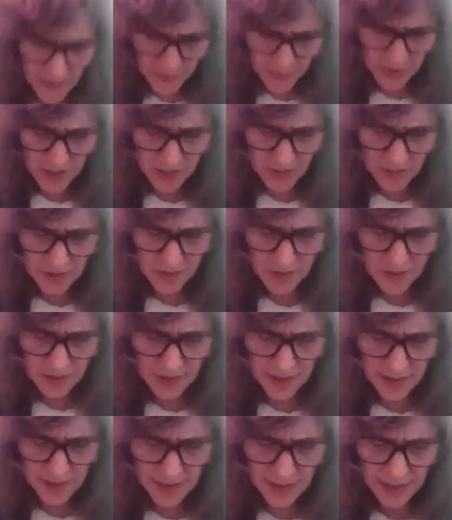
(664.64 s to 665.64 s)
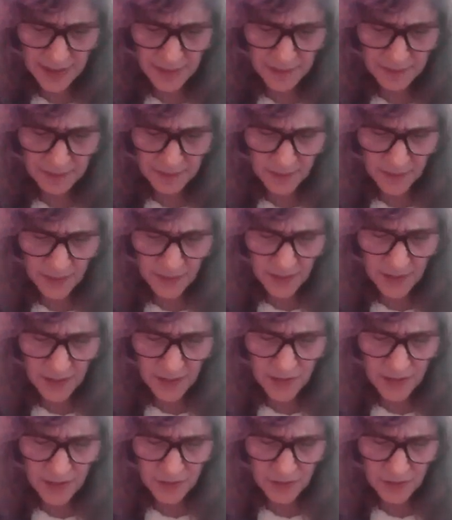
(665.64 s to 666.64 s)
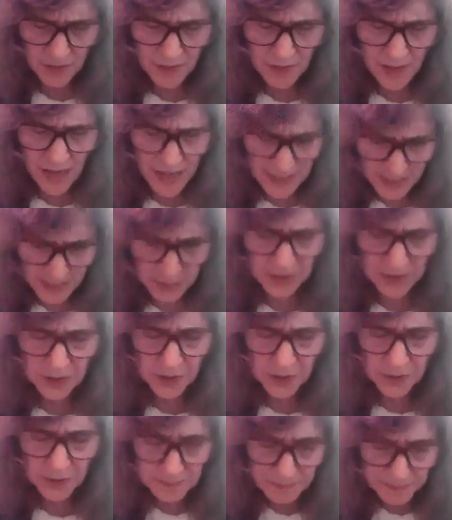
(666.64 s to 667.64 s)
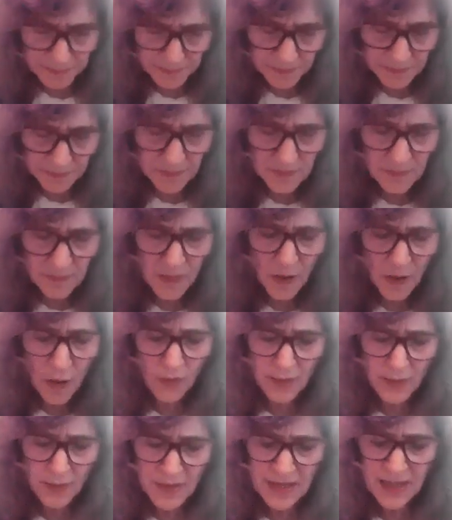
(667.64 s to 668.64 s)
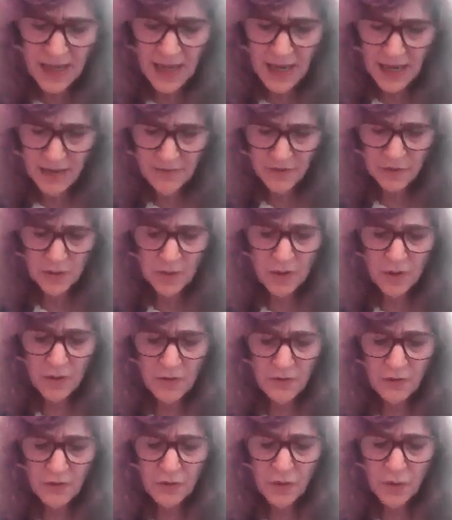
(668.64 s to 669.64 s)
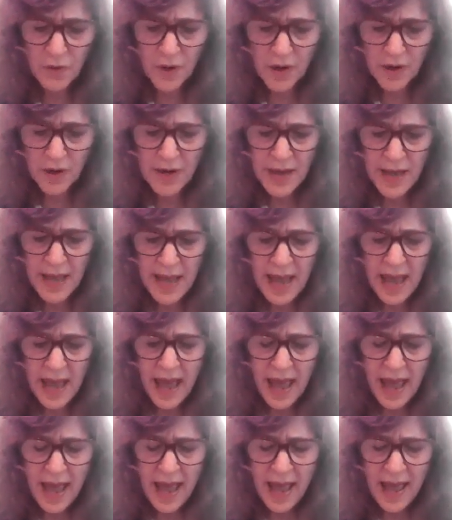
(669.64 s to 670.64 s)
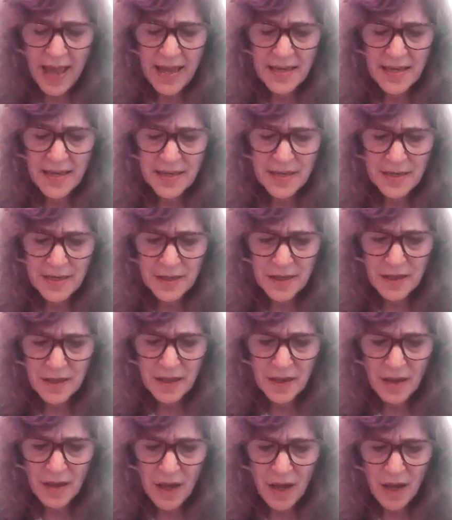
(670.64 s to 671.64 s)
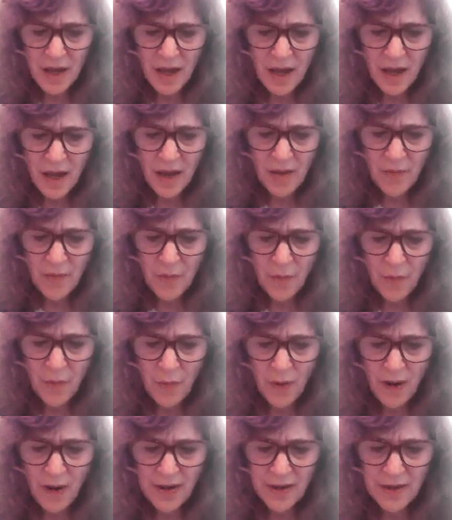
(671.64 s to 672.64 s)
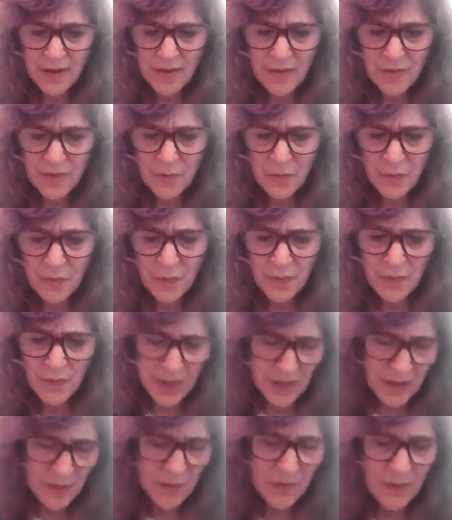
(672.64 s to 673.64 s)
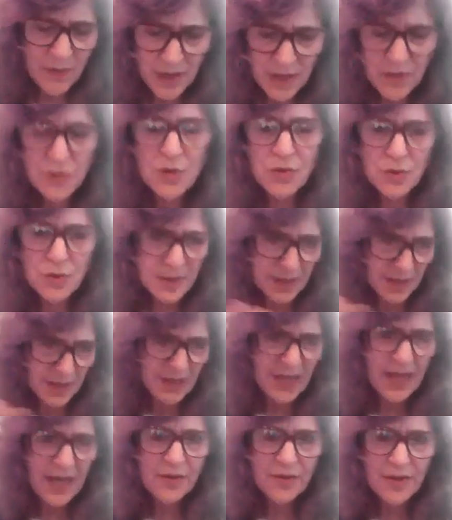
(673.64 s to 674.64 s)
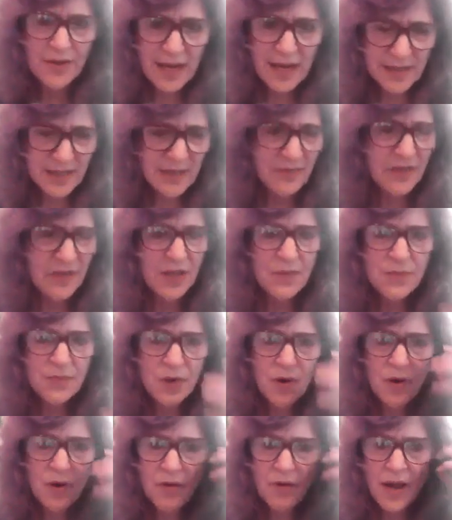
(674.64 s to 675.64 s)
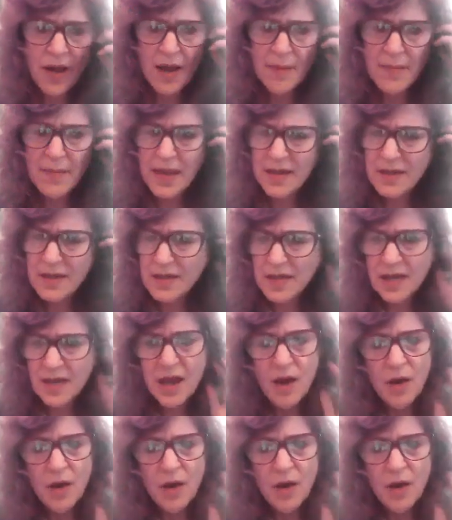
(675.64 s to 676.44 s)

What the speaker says: Hopkins Hospital on a behavioral floor. And what we use the tailored activity program. And